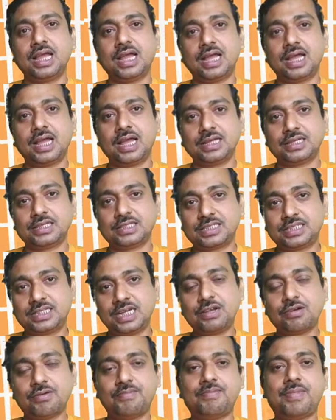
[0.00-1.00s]

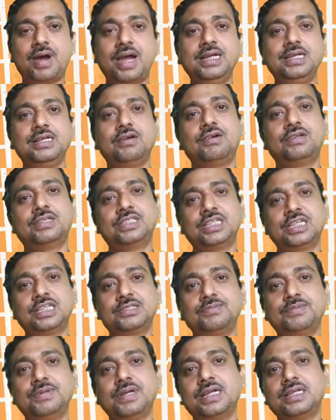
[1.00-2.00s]
state of mind or
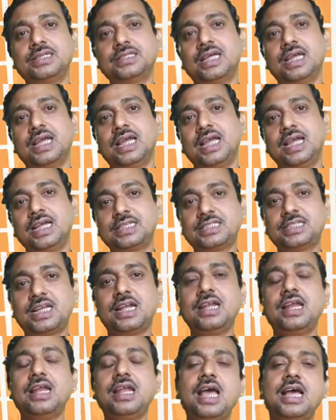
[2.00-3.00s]
Shakespeare's
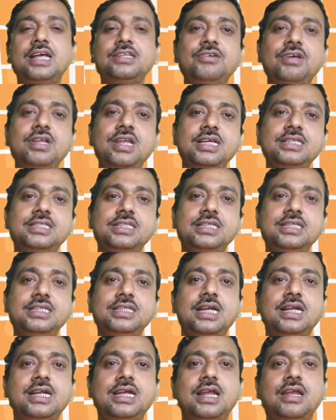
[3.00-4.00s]
external as well as
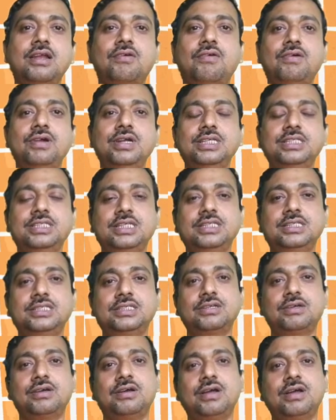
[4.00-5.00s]
internal
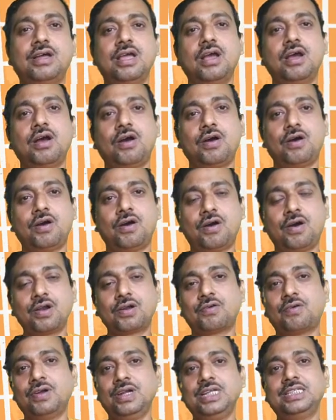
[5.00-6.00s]
conditions or
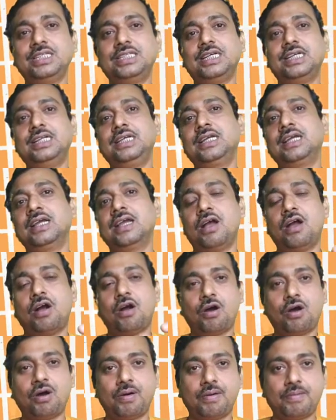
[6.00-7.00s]
conditioning
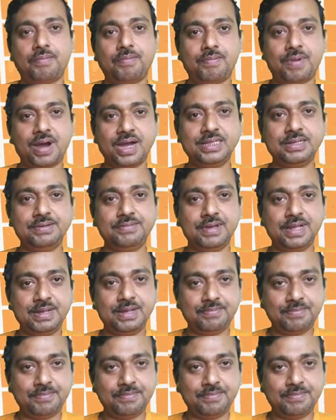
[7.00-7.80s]
by the very